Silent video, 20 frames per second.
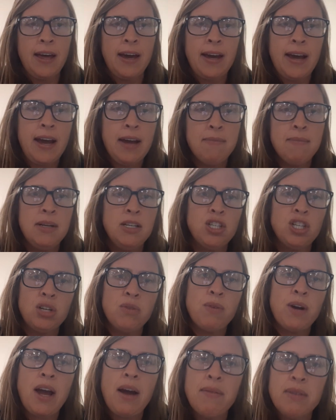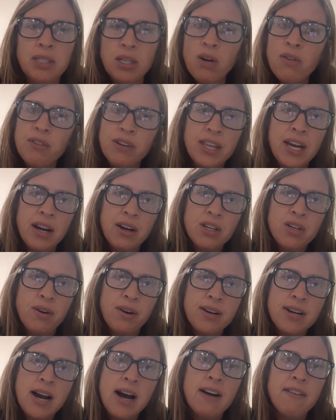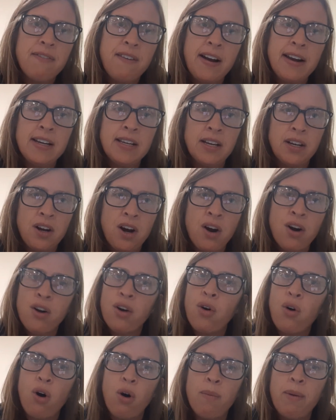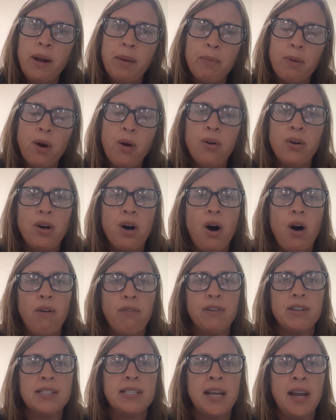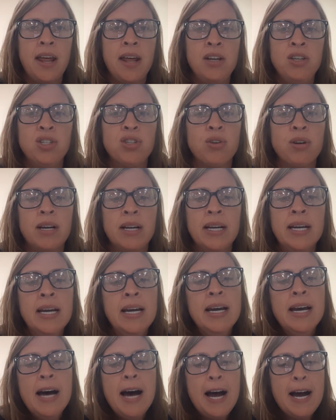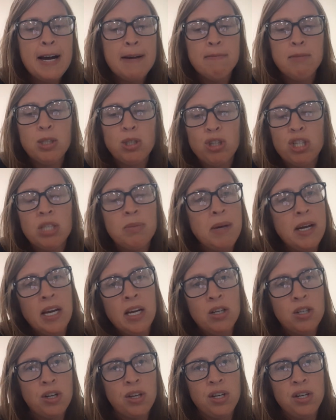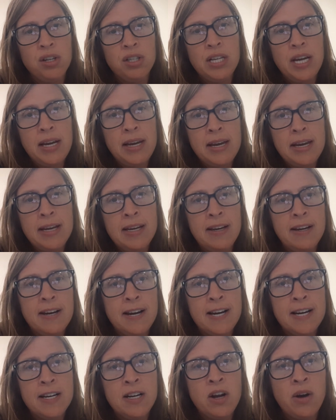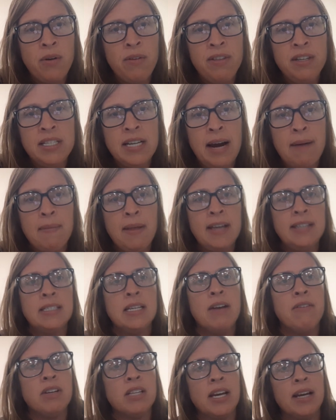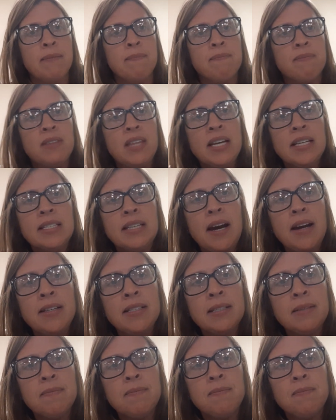Like I had mentioned when I was over there, you are not finding an article, but a protocol for said injury. So just making sure that you're taking note of the timelines and everything. Thanks, guys.